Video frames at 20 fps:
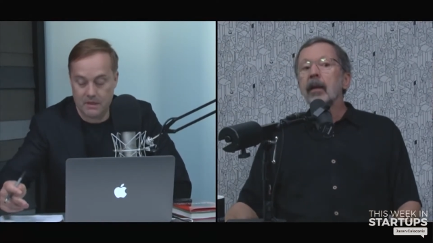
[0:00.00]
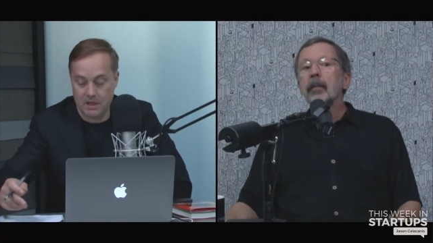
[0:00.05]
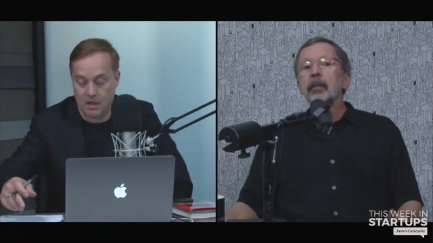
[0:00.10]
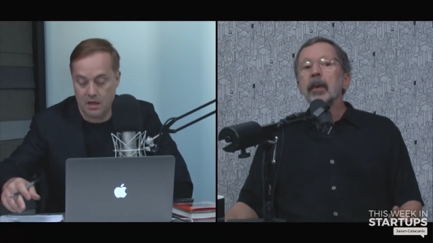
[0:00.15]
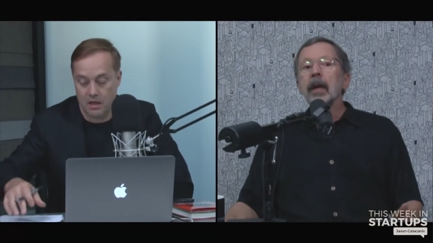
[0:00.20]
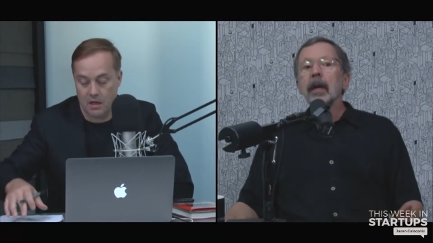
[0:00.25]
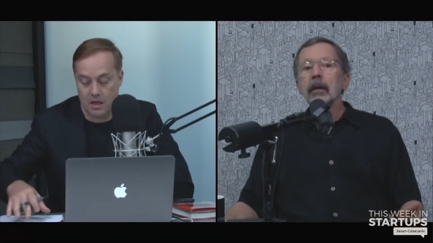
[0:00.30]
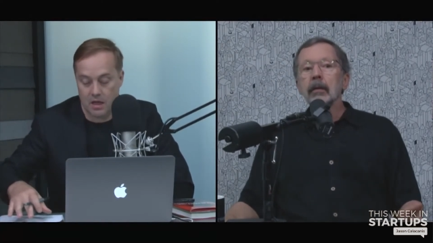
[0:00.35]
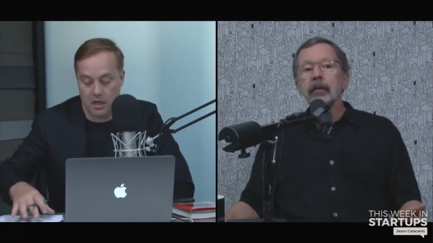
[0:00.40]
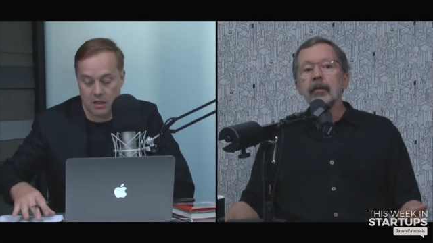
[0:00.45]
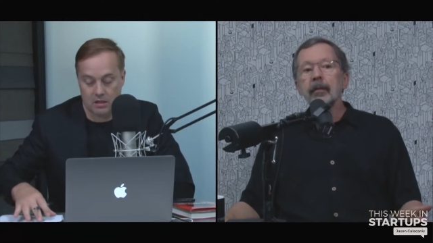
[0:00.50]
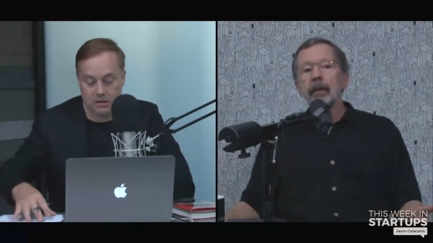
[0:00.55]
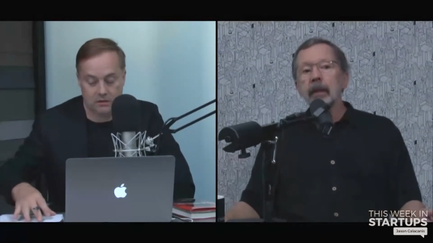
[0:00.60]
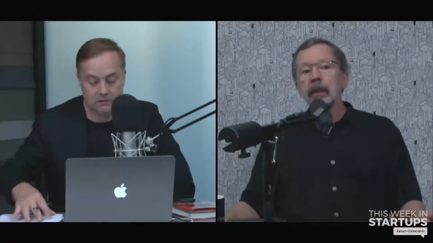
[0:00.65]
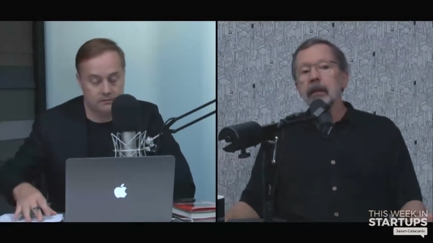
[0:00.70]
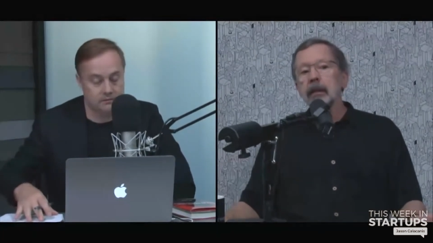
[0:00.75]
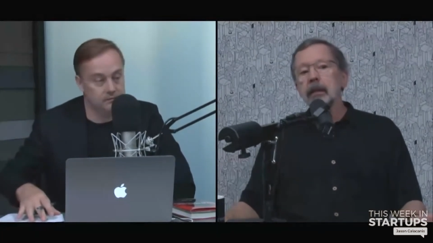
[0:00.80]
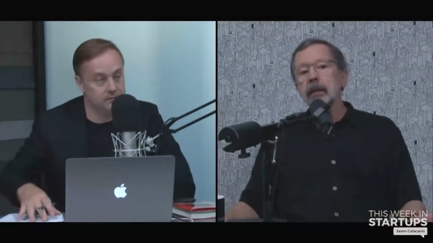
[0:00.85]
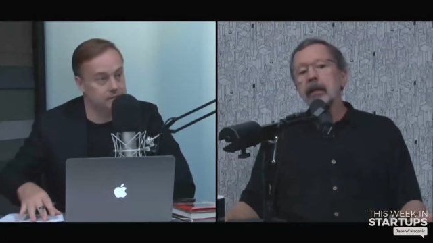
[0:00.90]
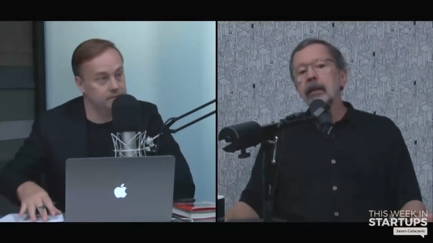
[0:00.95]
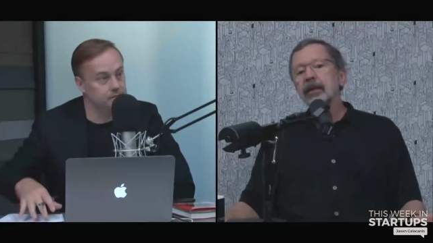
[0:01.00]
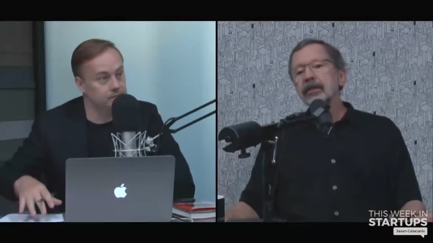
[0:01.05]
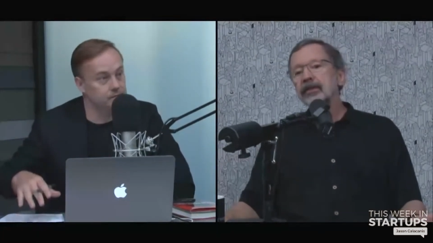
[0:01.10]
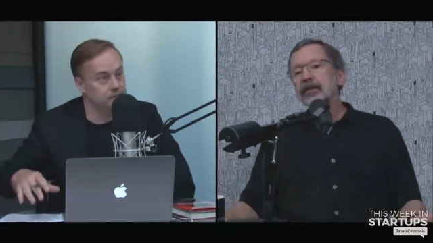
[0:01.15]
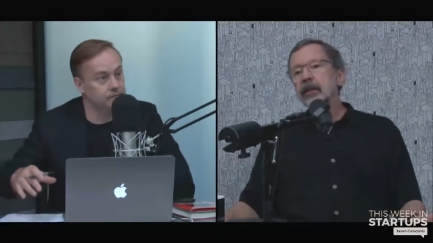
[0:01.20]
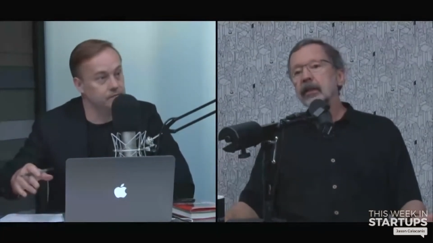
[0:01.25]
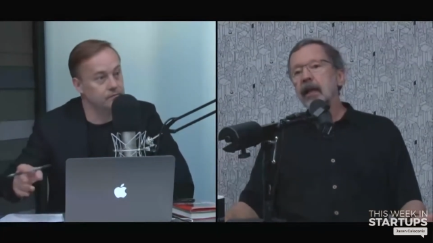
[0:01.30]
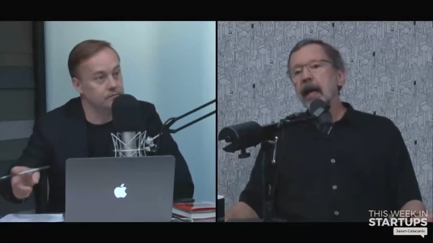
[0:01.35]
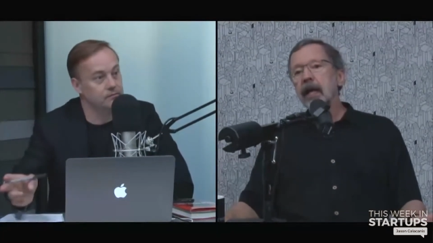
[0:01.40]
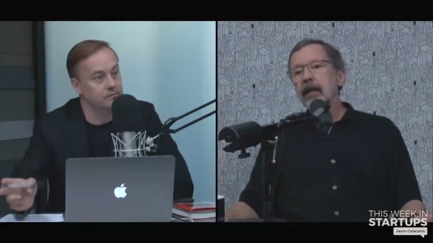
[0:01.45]
Speaker 1: And they built, we built, the
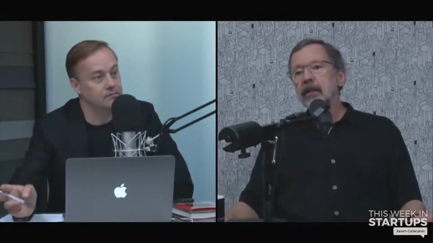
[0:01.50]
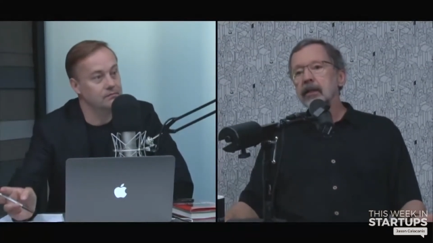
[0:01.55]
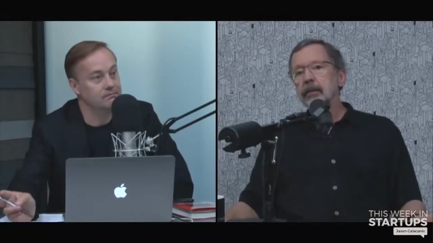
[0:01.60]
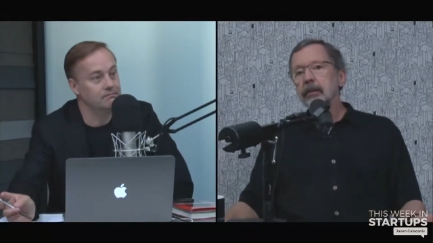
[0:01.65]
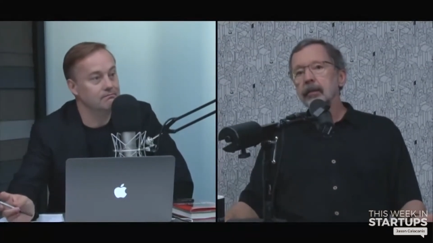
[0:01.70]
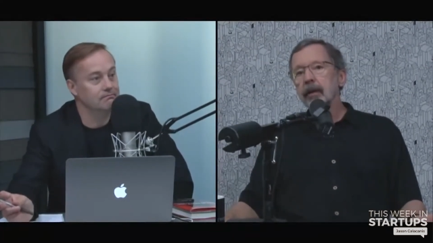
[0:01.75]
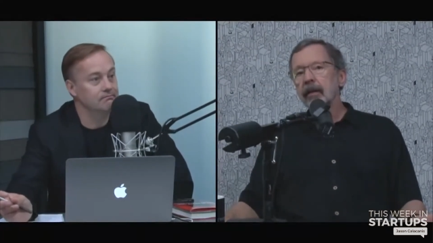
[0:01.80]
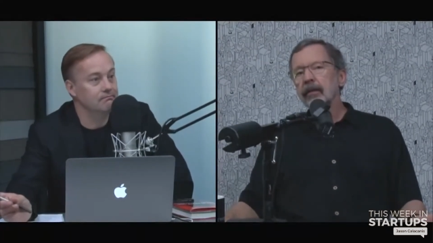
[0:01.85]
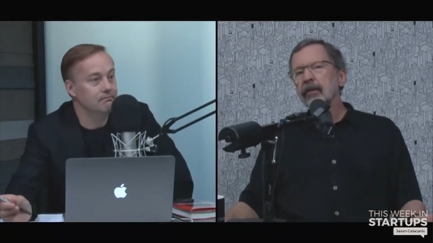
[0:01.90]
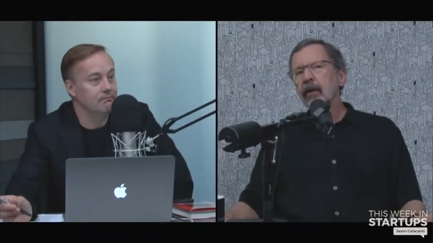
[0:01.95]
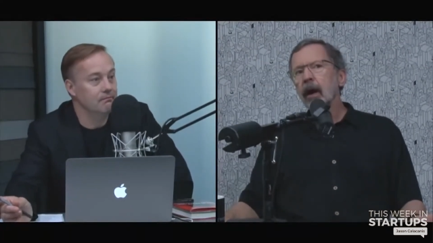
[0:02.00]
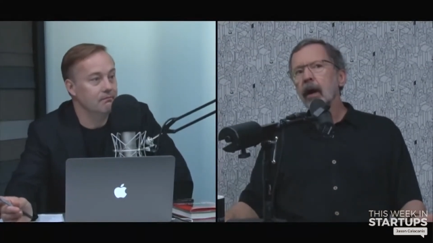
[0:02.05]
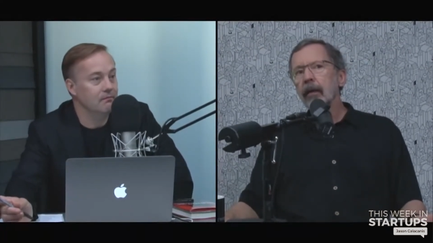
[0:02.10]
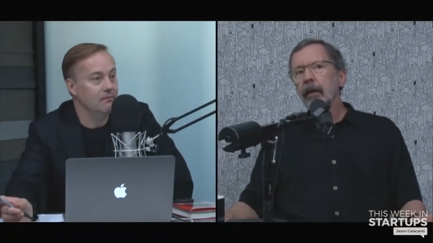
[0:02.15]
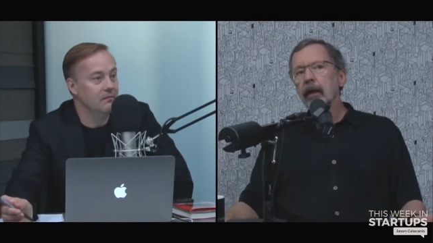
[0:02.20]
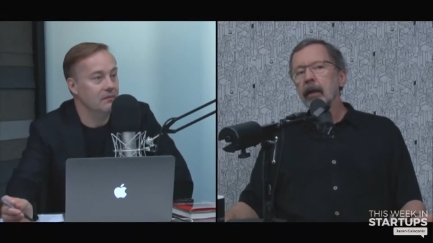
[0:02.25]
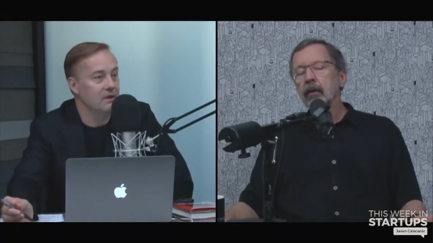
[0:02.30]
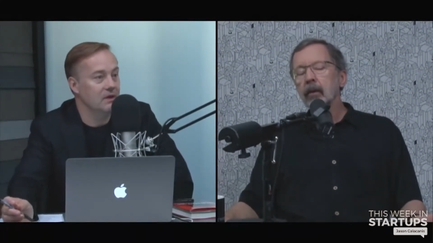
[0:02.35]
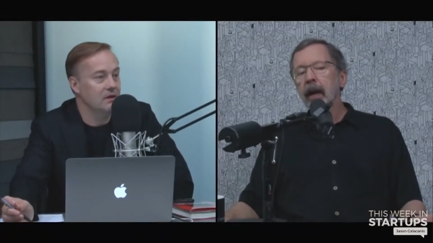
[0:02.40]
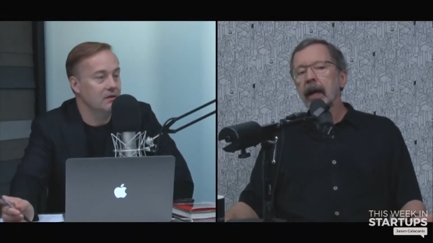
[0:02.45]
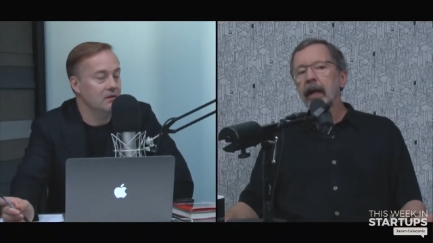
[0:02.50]
U.S. still has by far the